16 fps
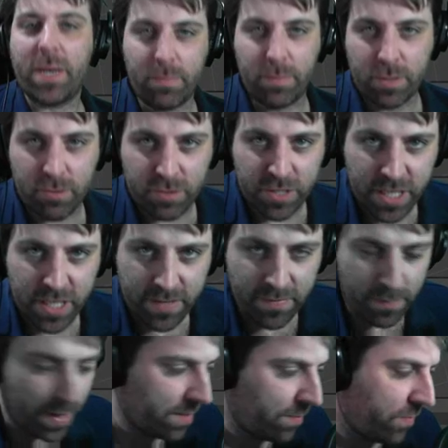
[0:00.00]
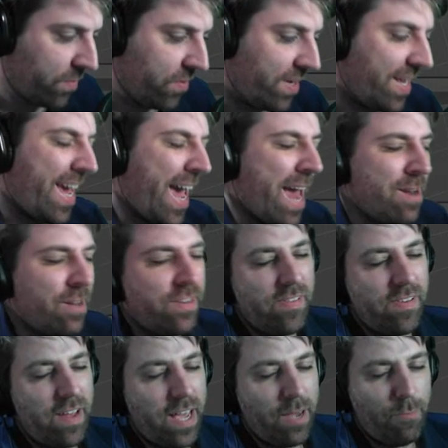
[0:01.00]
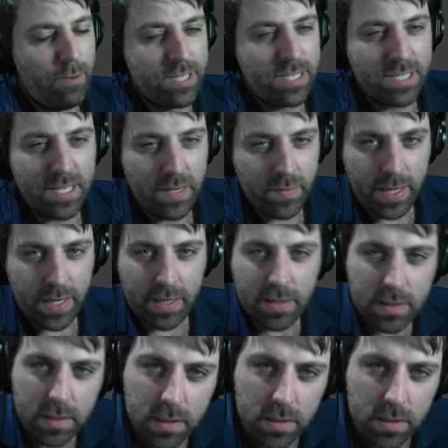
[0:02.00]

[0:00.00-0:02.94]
Commodore G from Markom 3D and today we're just going to be